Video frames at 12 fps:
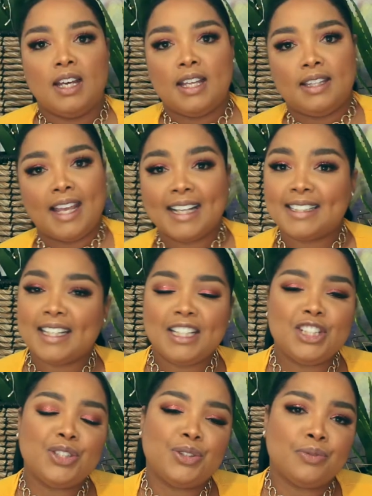Next, I
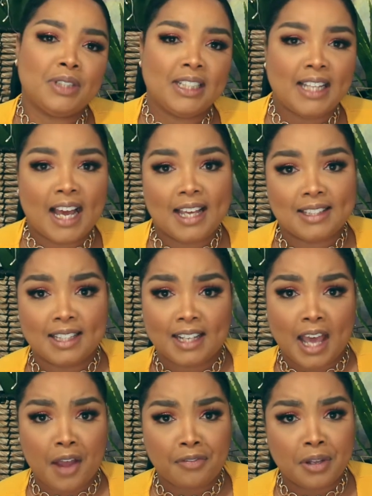need you to realize that
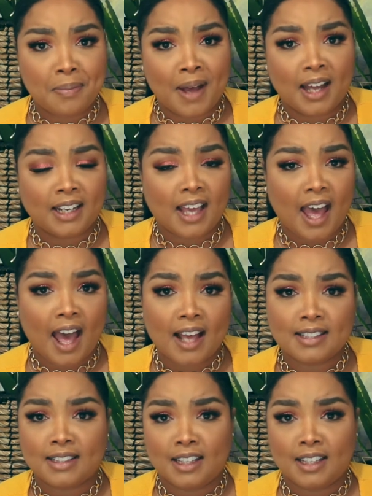everybody has